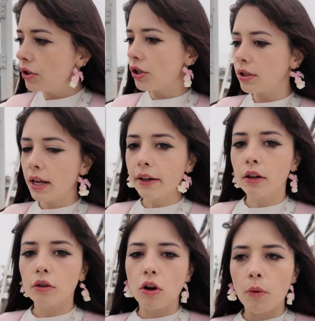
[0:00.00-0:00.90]
just
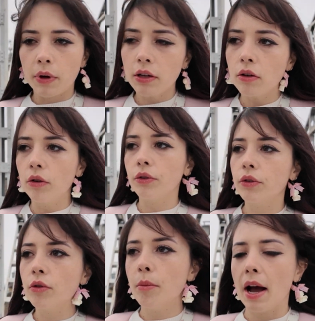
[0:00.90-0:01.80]
like going on
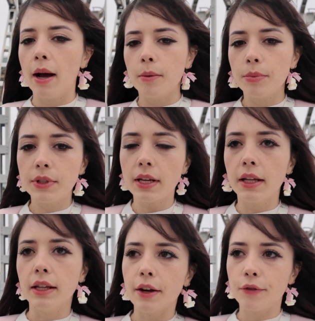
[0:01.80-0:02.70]
Google Maps
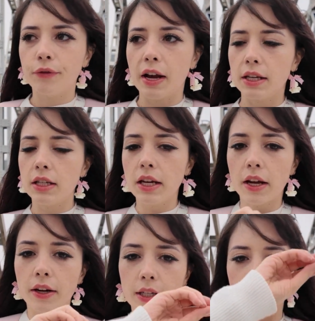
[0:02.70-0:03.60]
and like finding
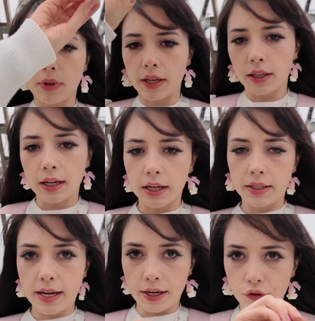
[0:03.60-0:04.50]
areas within like a
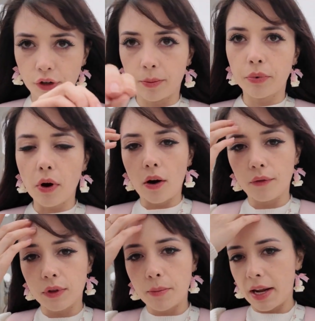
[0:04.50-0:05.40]
day trip
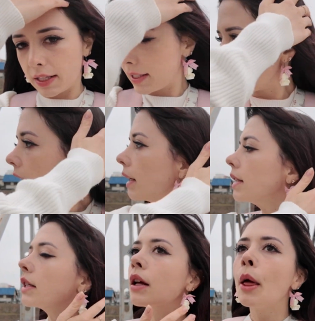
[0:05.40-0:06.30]
of the main
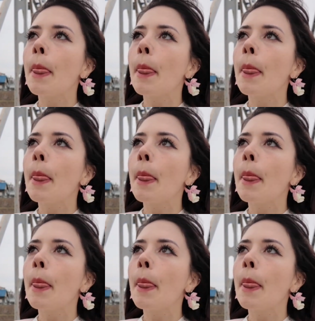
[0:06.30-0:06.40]
cities